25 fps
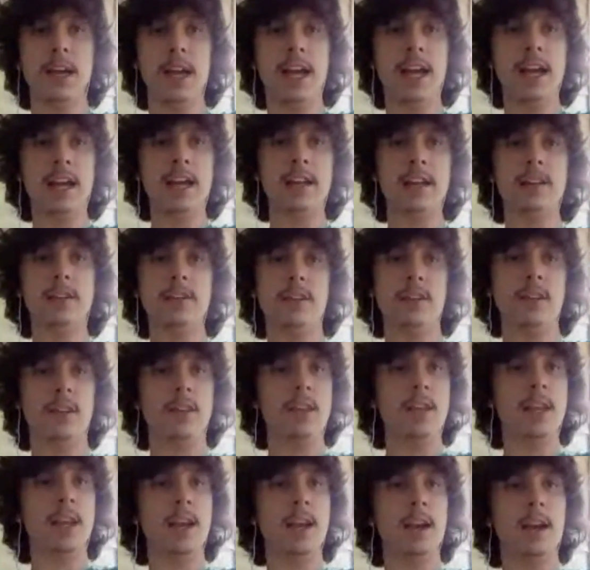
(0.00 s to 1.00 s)
And
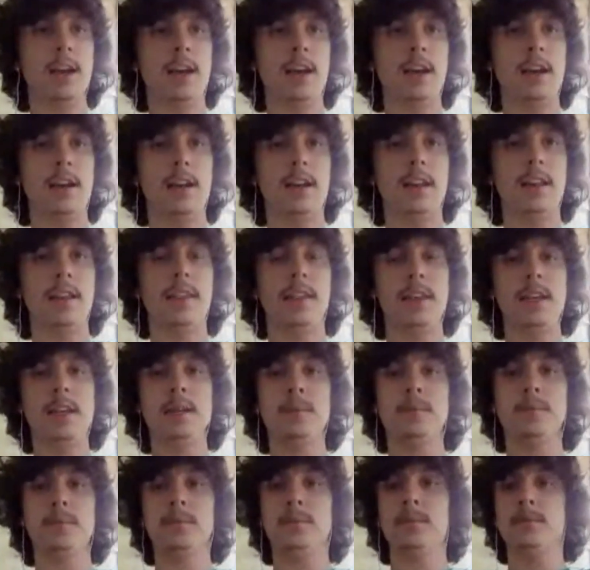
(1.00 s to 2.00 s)
the
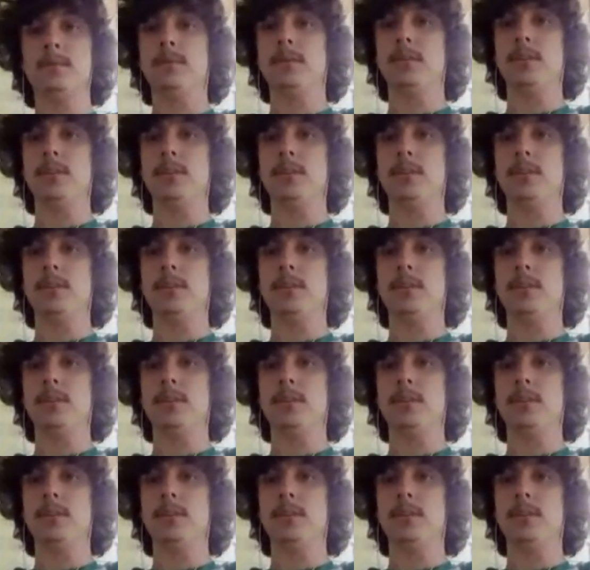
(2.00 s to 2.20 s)
theme